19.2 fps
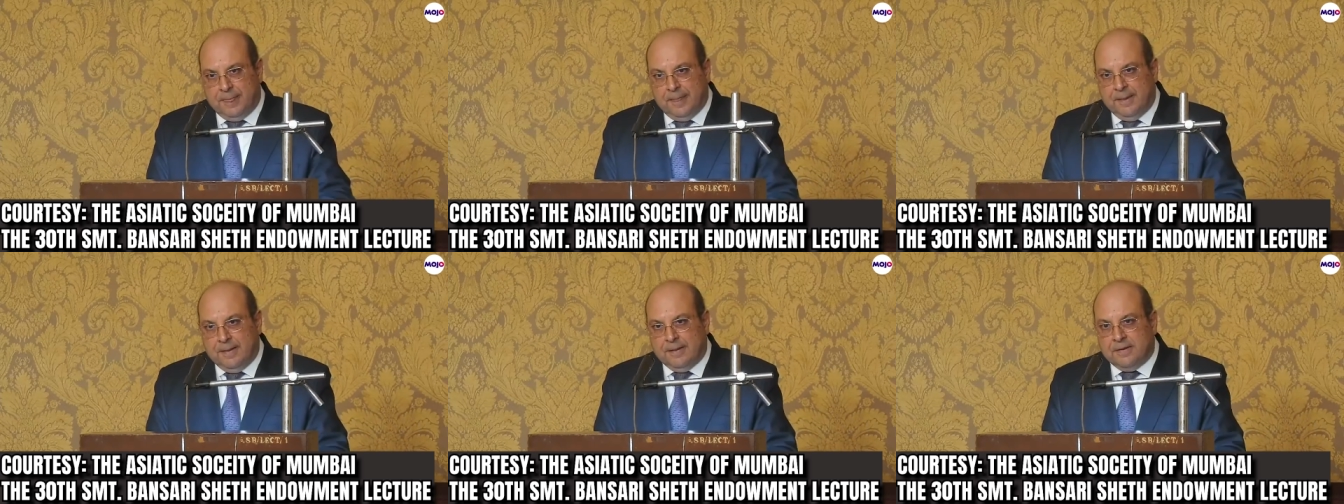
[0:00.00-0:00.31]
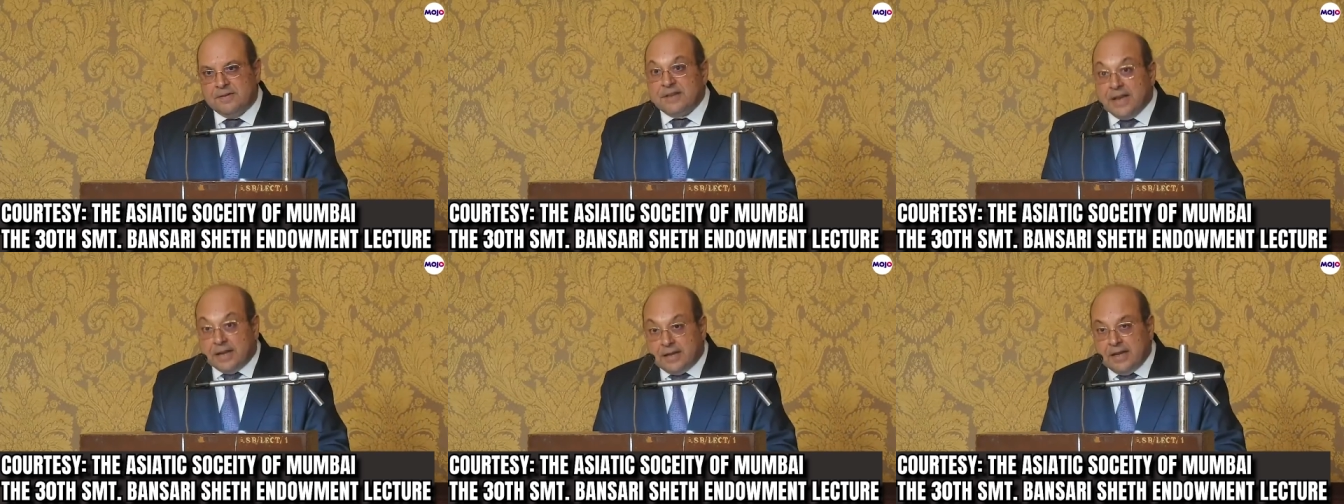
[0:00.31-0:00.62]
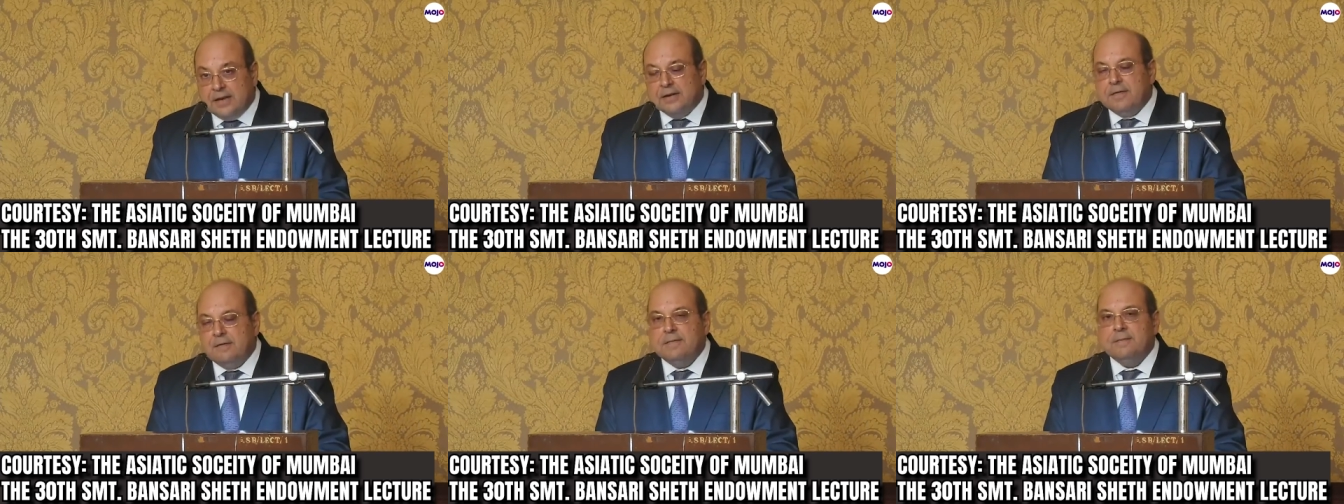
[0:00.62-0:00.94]

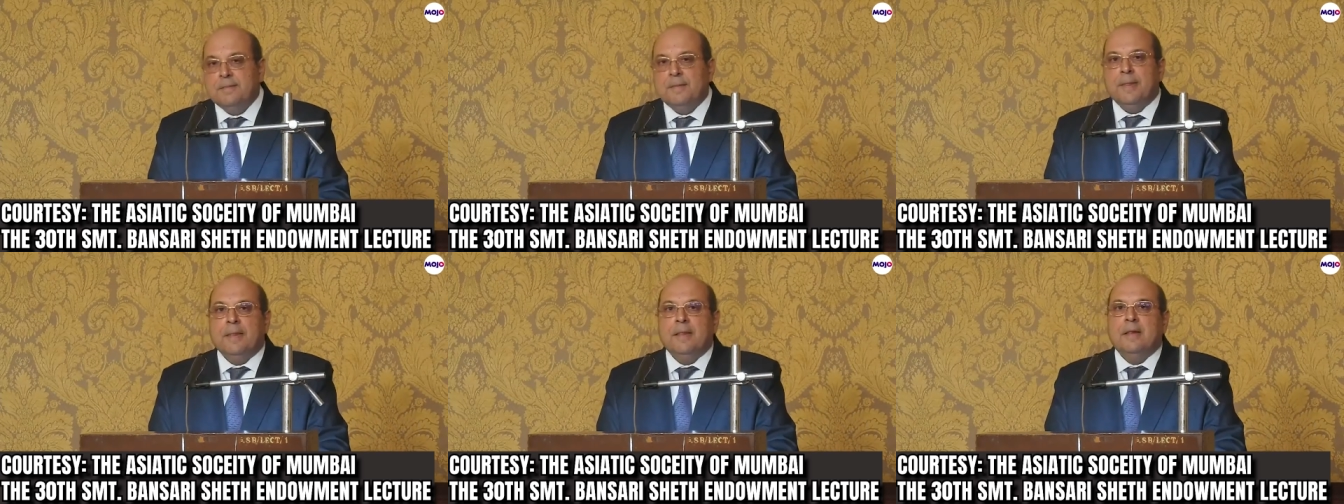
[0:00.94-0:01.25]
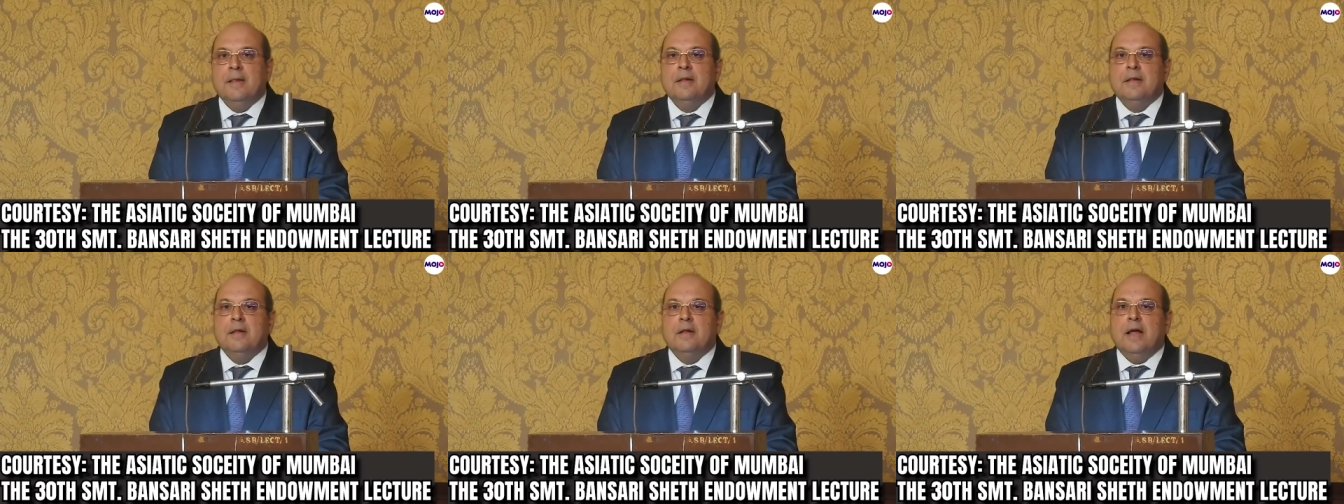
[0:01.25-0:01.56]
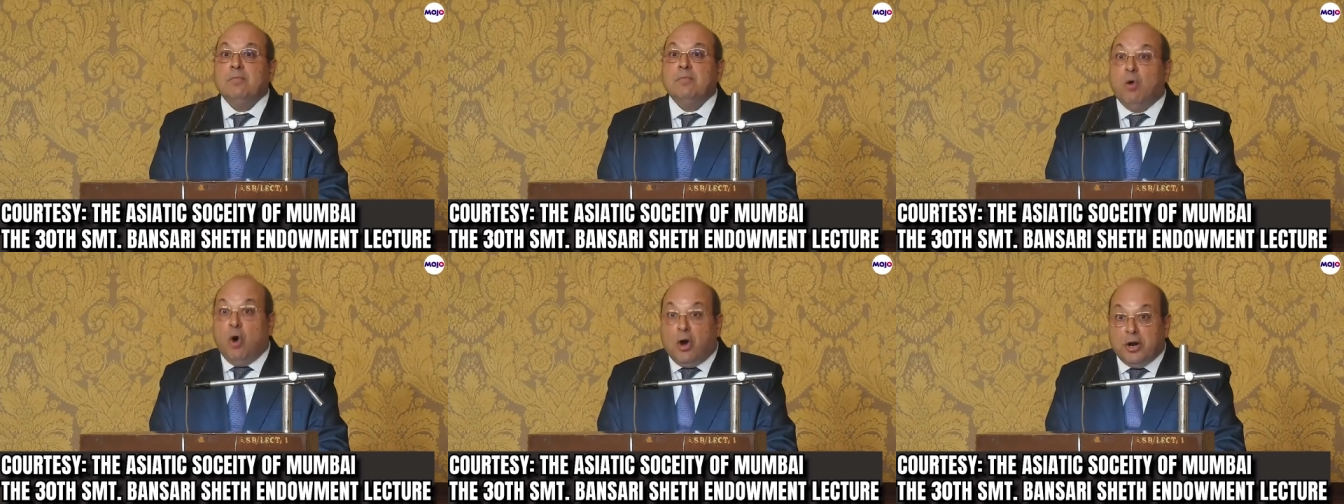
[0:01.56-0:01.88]
Second,
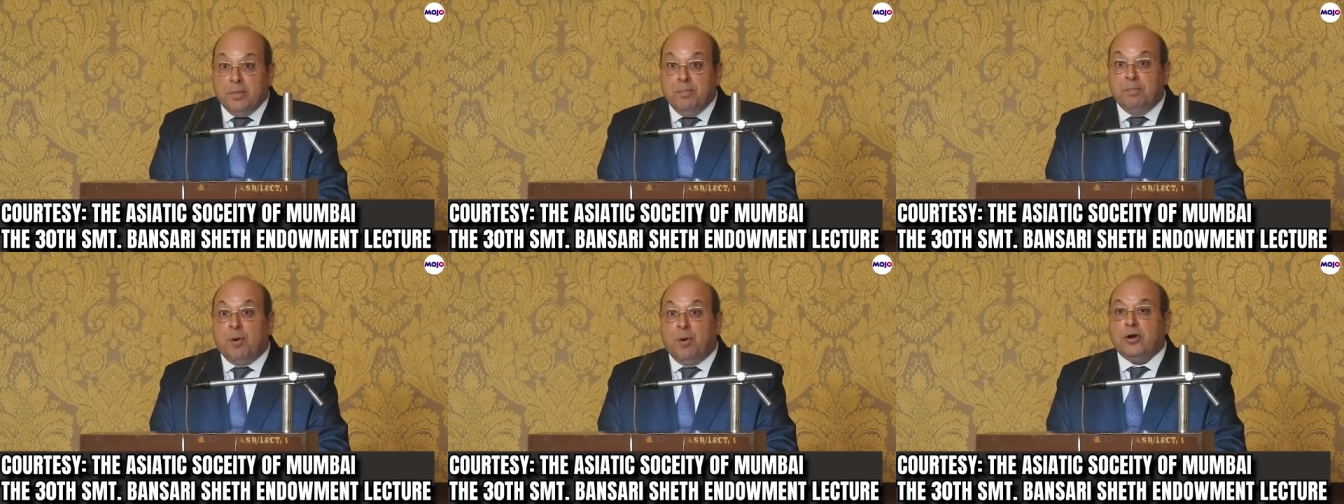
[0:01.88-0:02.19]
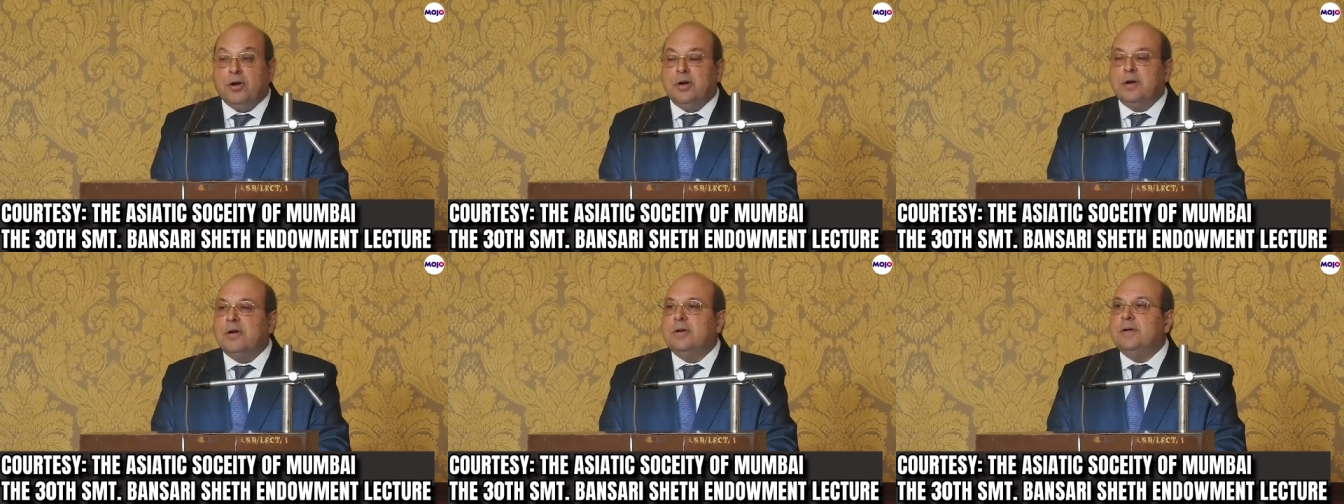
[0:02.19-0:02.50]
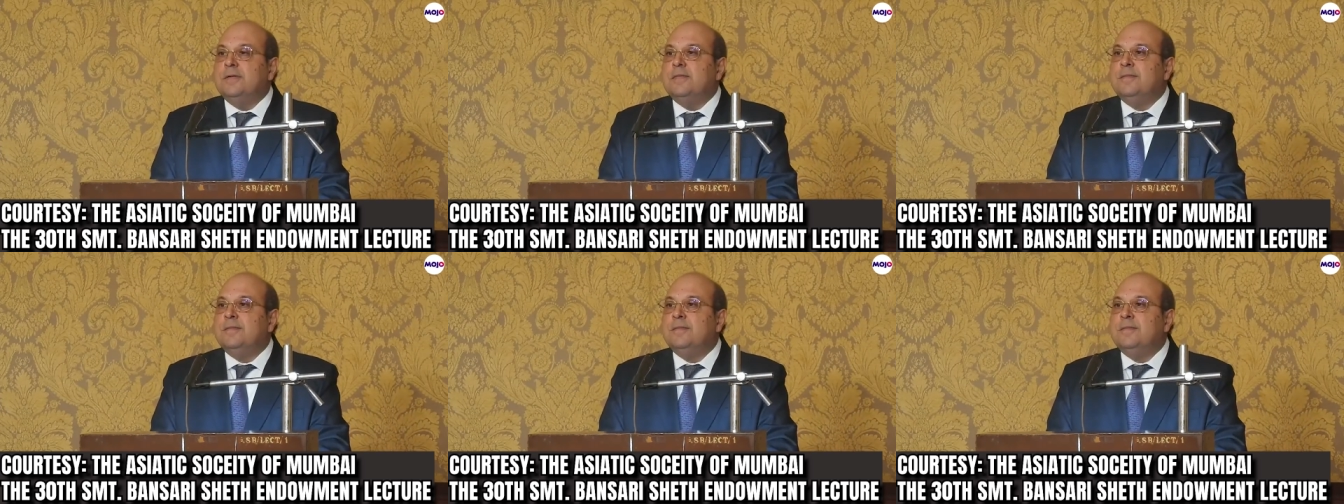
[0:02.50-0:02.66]
and more importantly,